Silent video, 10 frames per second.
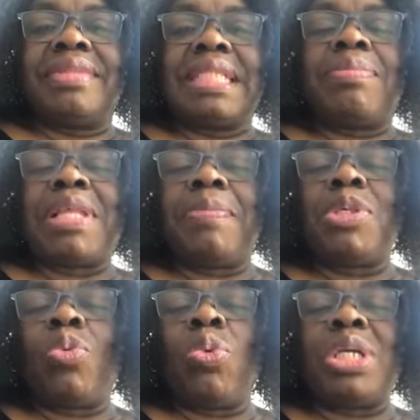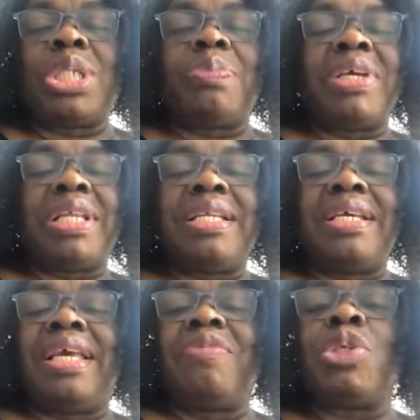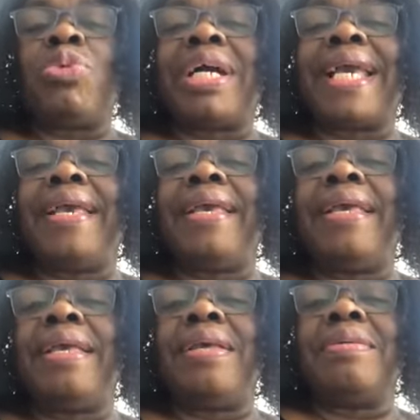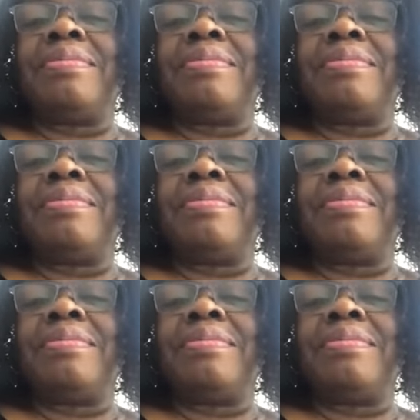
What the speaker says: Sometimes you're worshiping and he gives you a key